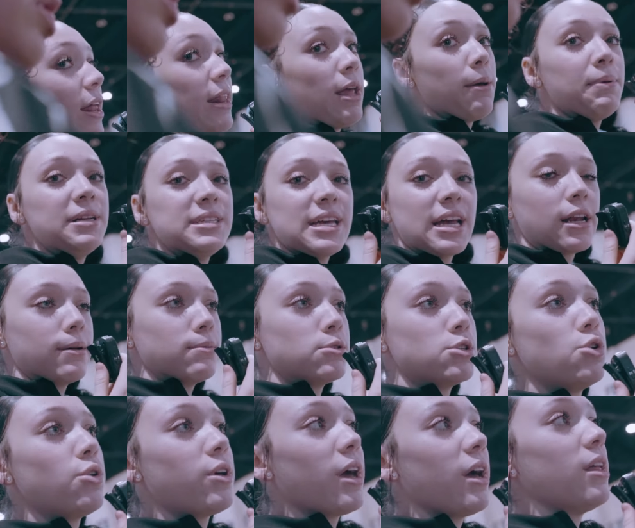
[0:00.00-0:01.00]
and they'd be taking up
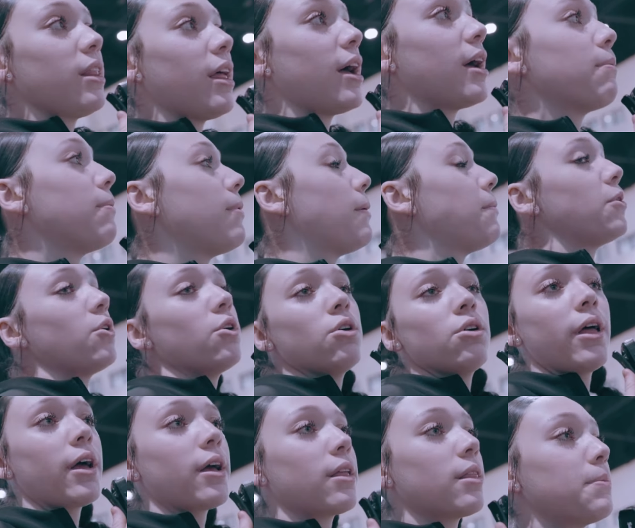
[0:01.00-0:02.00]
two K. Like baby
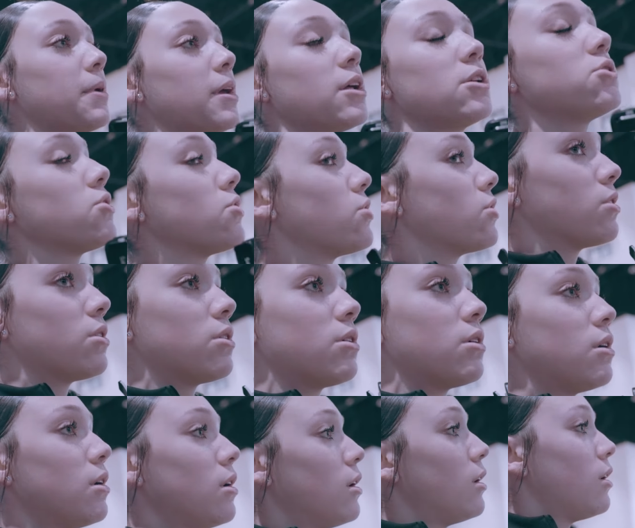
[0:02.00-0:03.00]
girl, like let me get turned.
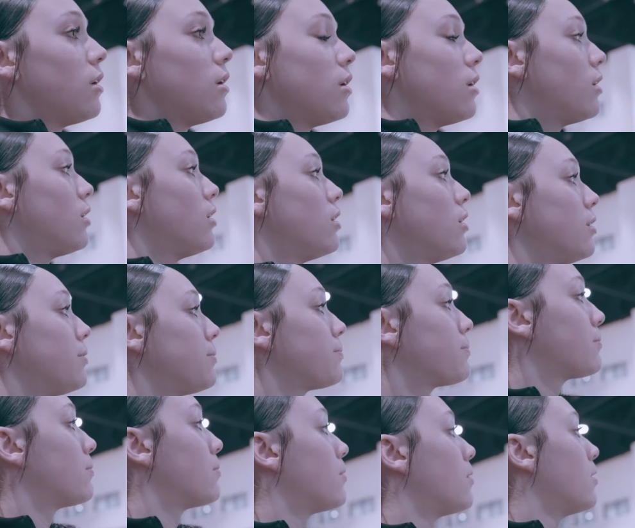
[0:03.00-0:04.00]
Okay, I never
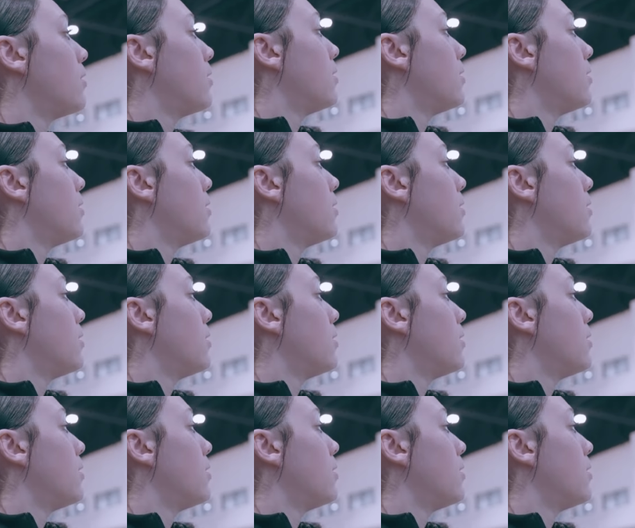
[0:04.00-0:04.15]
tried to play